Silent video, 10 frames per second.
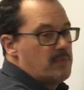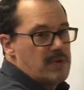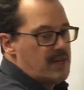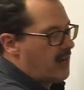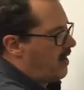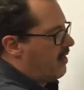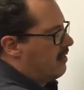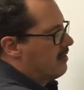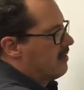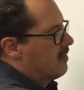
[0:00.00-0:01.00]
be at
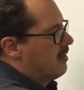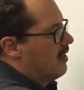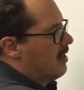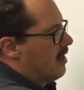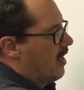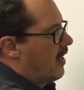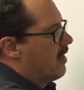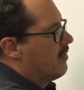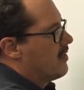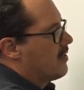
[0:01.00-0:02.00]

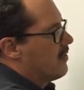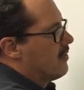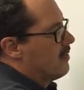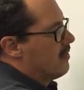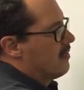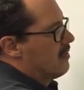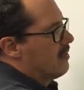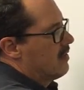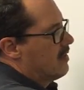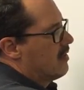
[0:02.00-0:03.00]
-2,
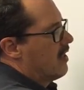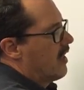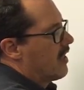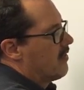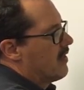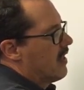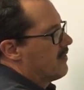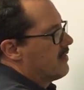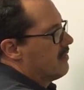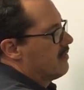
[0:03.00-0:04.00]

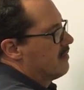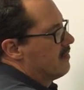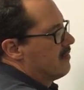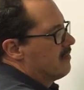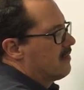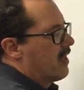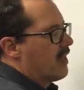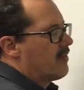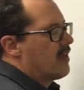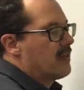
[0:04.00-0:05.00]
-11, and
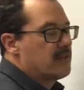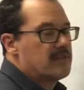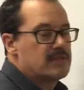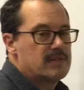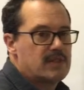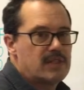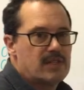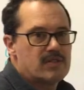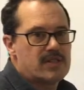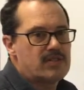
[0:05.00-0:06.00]
I'm done.
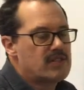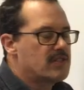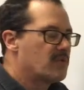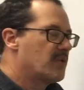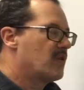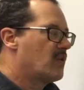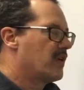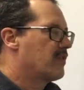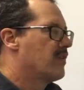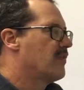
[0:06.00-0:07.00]
So that's just a real
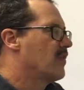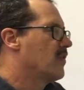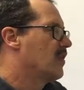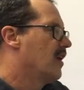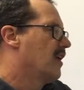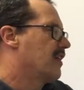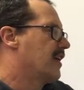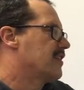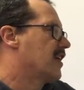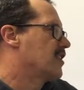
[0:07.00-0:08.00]
quick review.
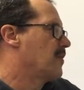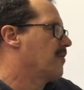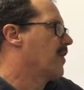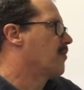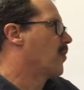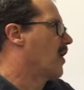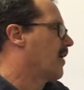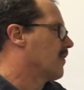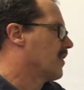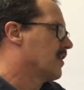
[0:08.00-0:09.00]
That tells me in my
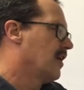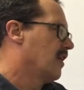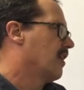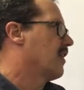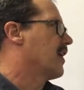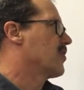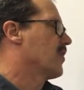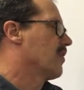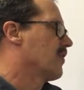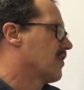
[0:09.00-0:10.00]
parabola that that's where
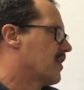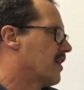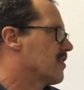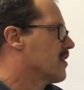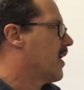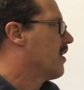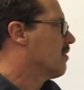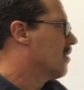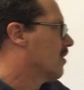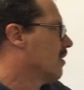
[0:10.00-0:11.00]
the vertex is at.
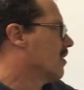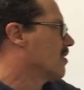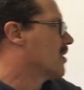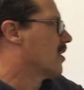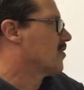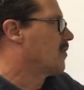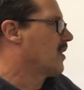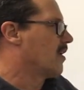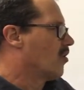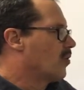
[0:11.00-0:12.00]
And this tells me
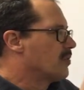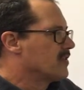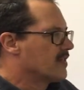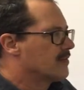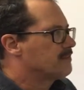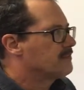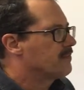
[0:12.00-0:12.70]
that it opens up.